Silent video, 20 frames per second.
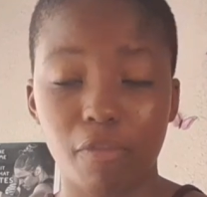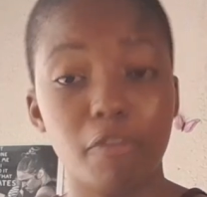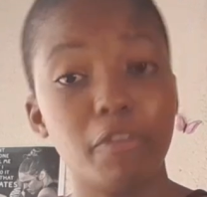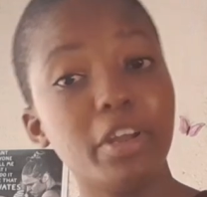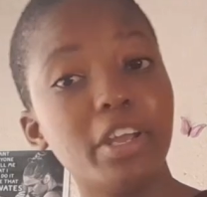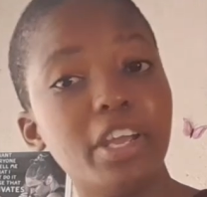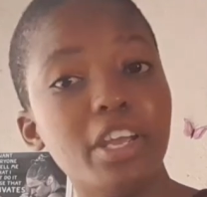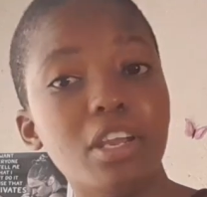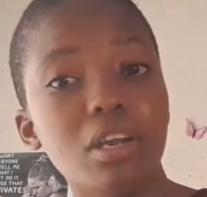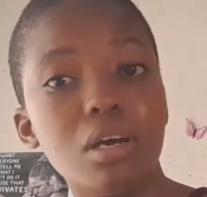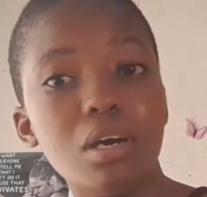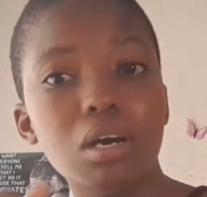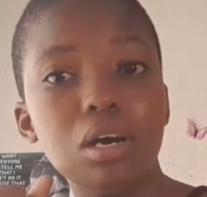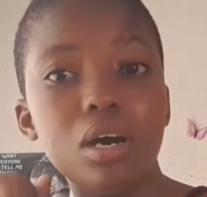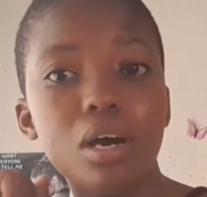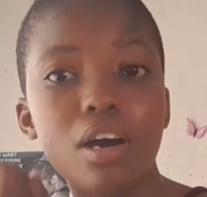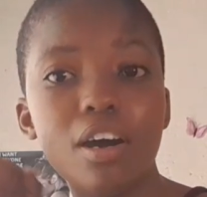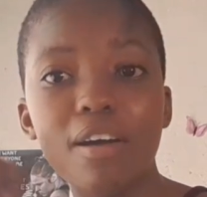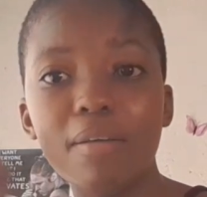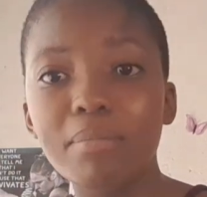
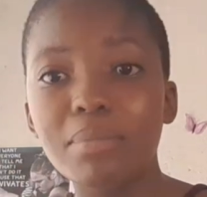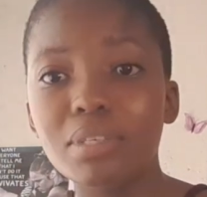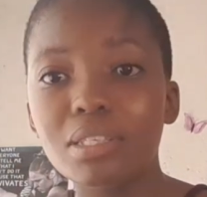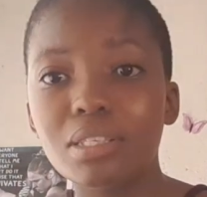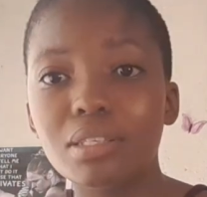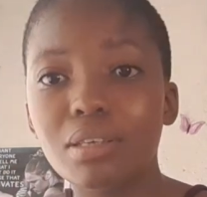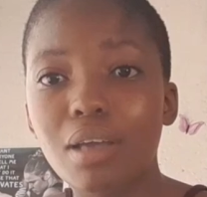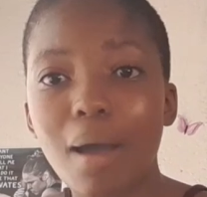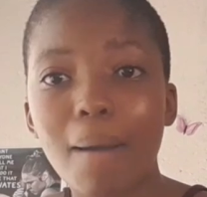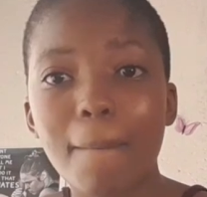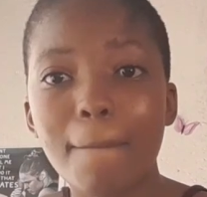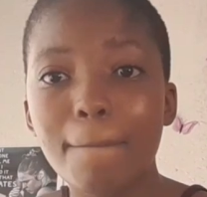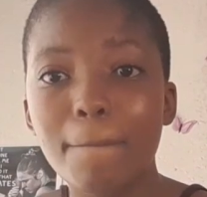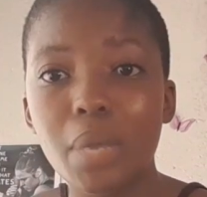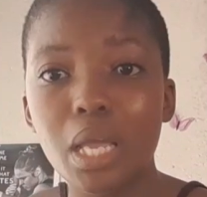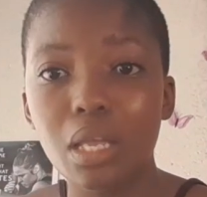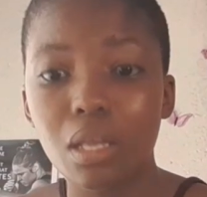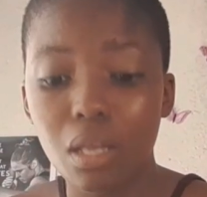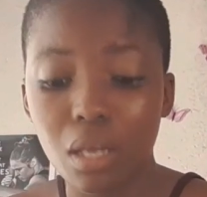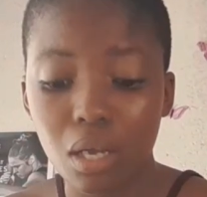Freedom is
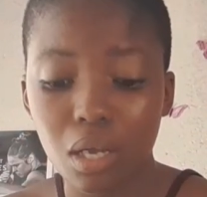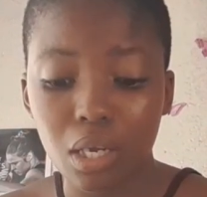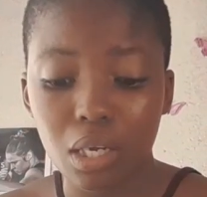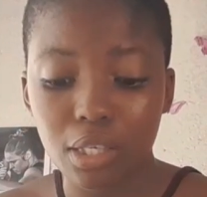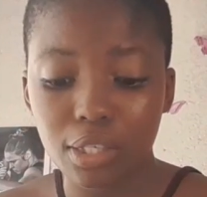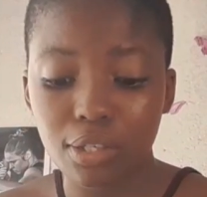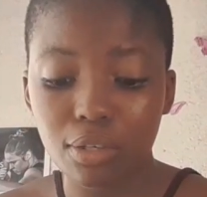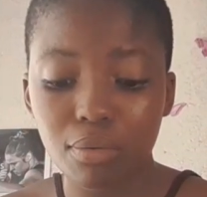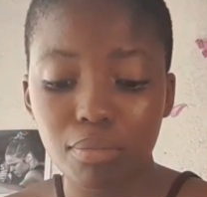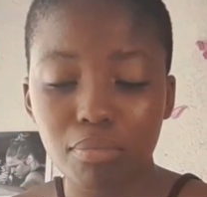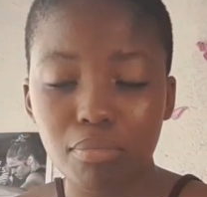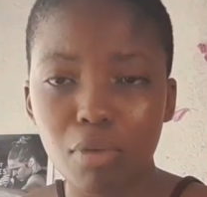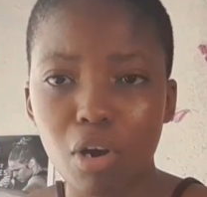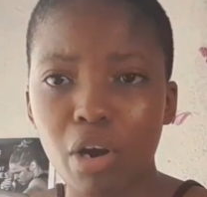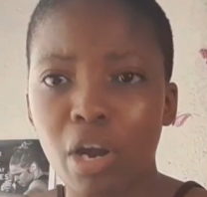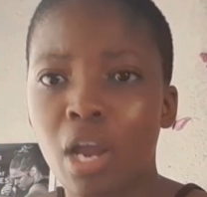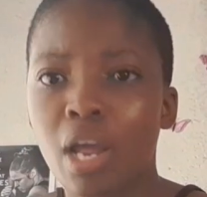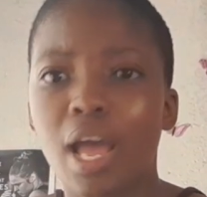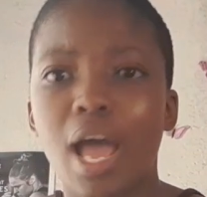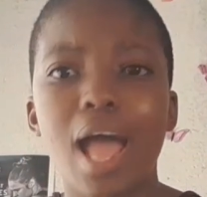coming.
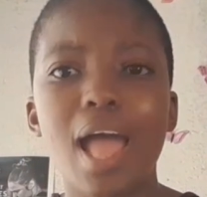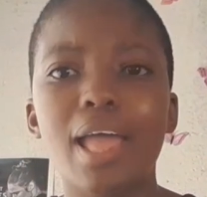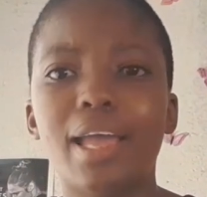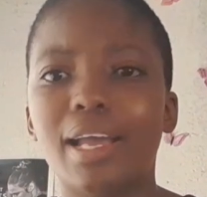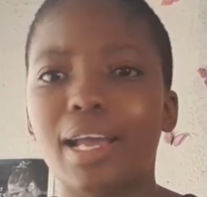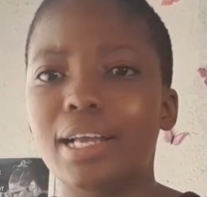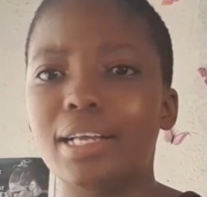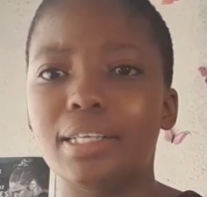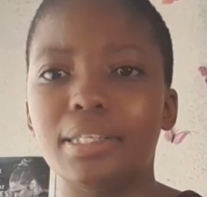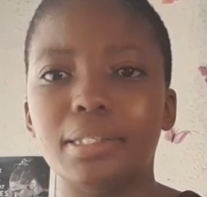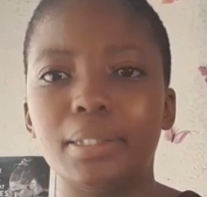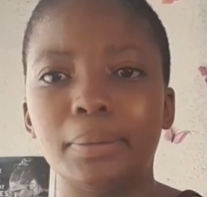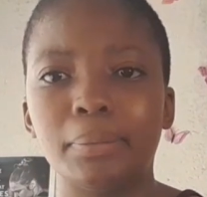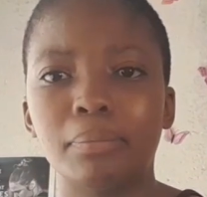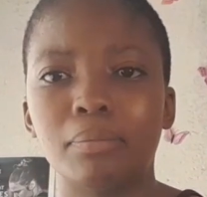Tomorrow, hey guys,